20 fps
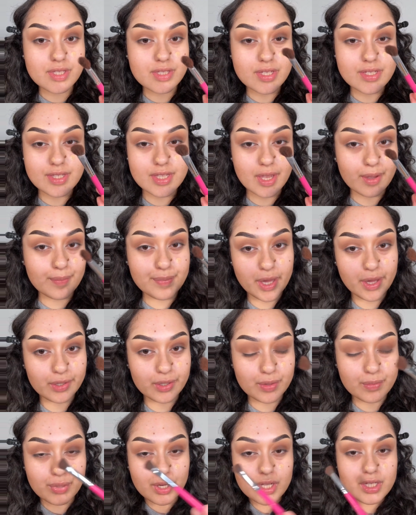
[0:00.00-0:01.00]
the same packer
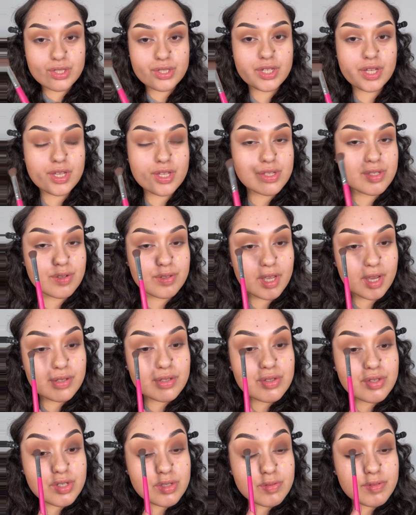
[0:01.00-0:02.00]
brush. So now you
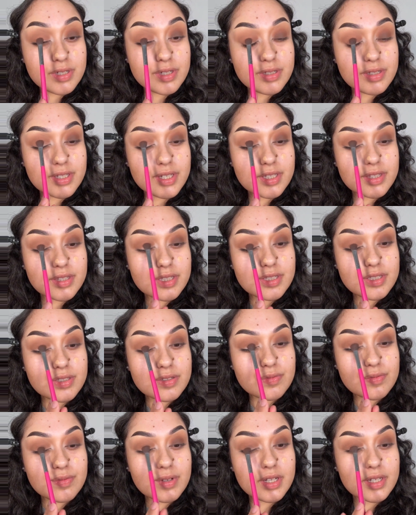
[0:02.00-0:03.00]
just want to lay this
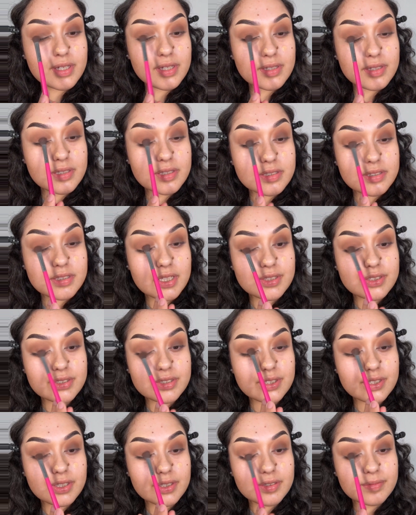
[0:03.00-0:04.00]
right in the
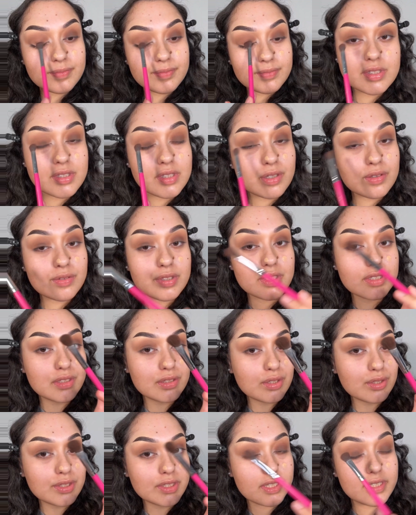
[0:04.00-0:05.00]
center. So this is
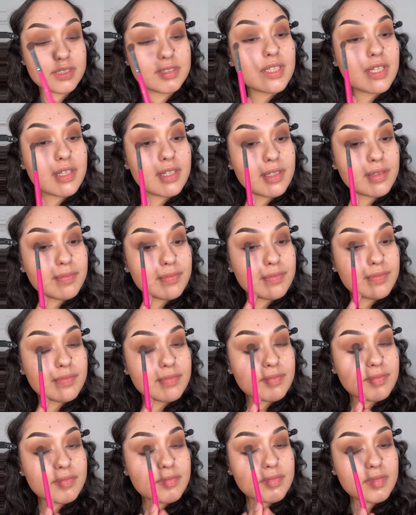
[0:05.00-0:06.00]
our second time,
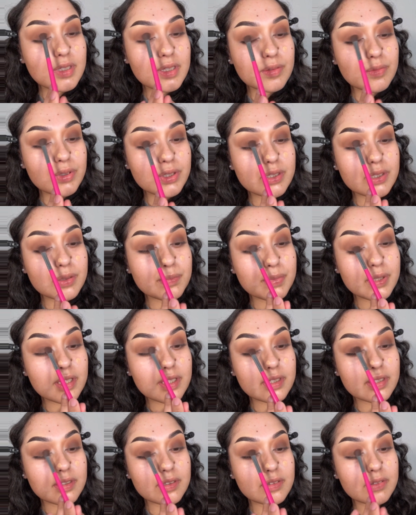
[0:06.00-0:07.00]
and we're going to
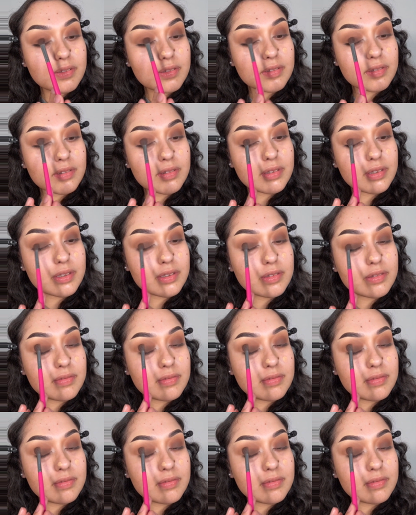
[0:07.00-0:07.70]
pack it on.